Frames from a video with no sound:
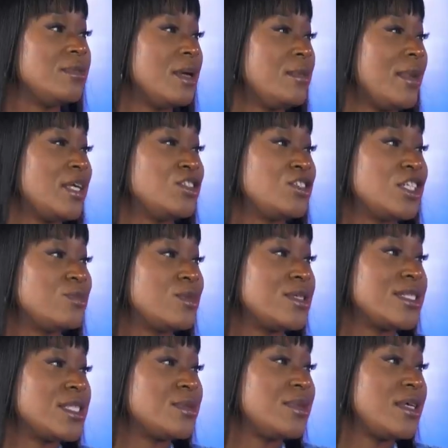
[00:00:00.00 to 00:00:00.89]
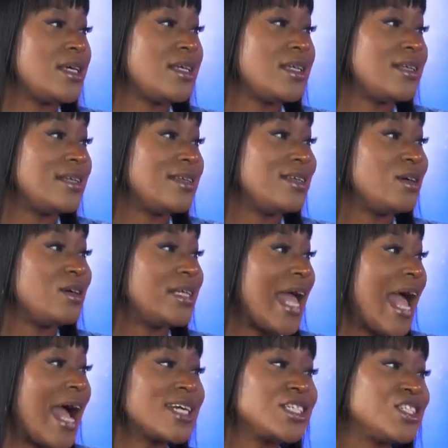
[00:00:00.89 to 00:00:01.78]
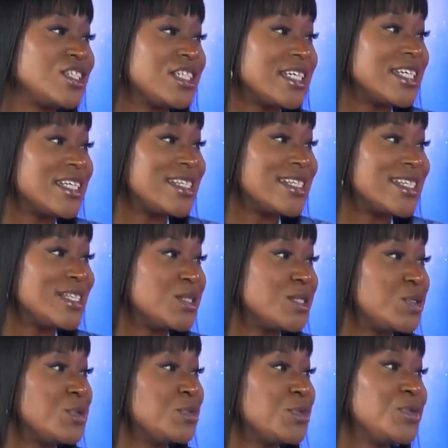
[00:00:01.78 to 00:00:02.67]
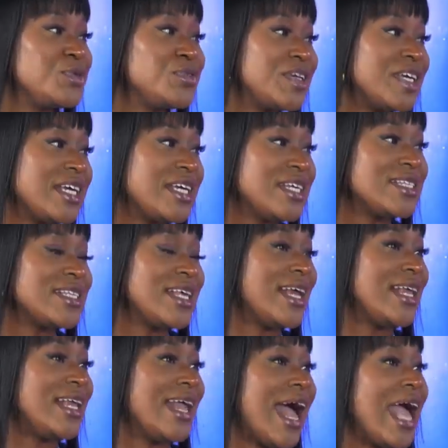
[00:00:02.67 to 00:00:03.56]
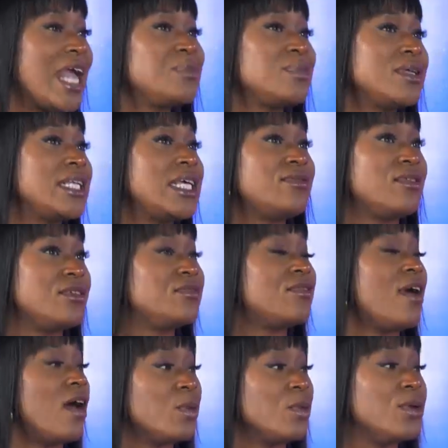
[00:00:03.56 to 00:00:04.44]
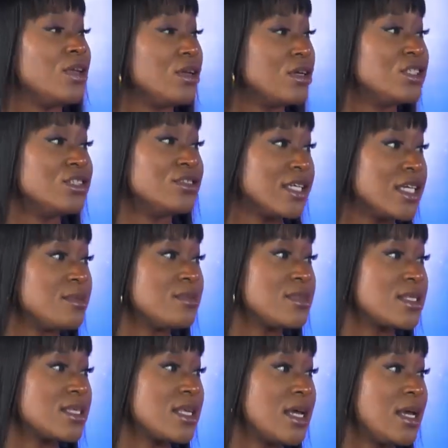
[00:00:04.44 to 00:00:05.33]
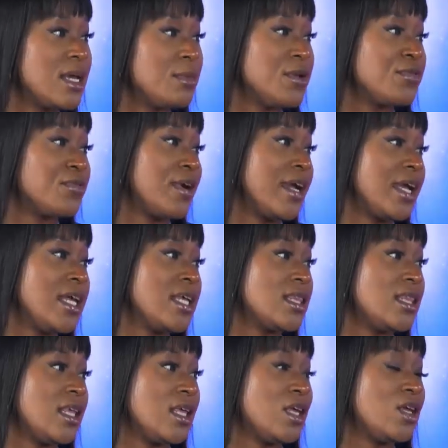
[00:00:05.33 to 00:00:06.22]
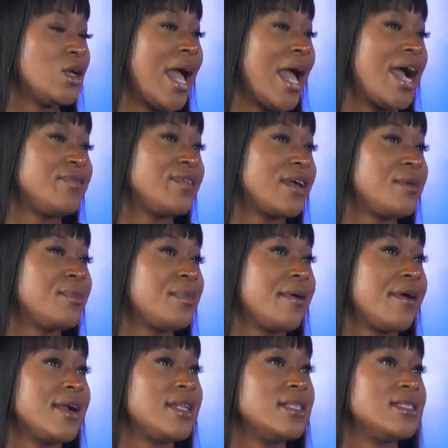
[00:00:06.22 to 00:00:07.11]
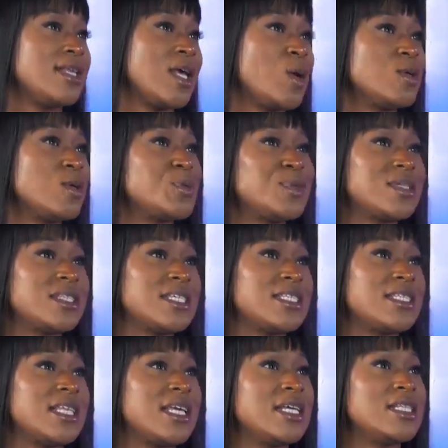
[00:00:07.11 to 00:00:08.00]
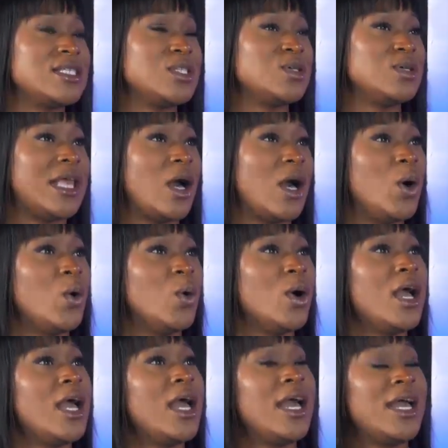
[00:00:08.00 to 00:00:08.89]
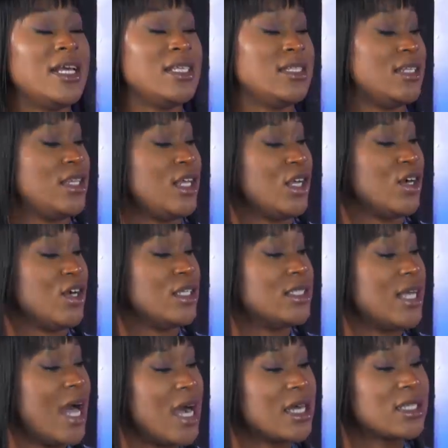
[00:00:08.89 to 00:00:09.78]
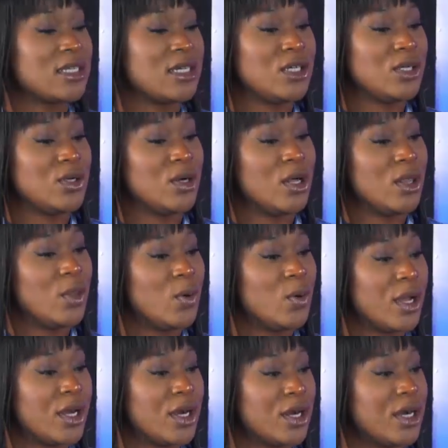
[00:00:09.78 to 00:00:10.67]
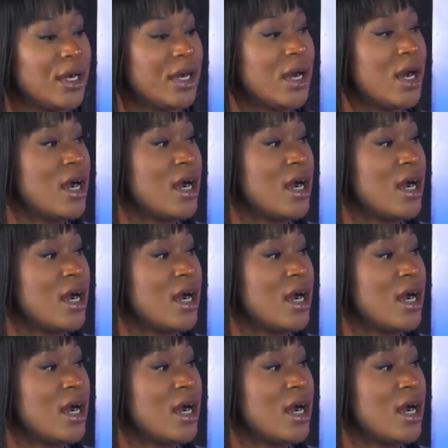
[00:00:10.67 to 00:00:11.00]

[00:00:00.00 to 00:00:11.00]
and my dream was to be, you know, an actress and to okay. do movies. And okay. I believe in following your dreams mm. before anything. You know, African parents they always put this thing into you that oh, is either you're a doctor, you're a lawyer,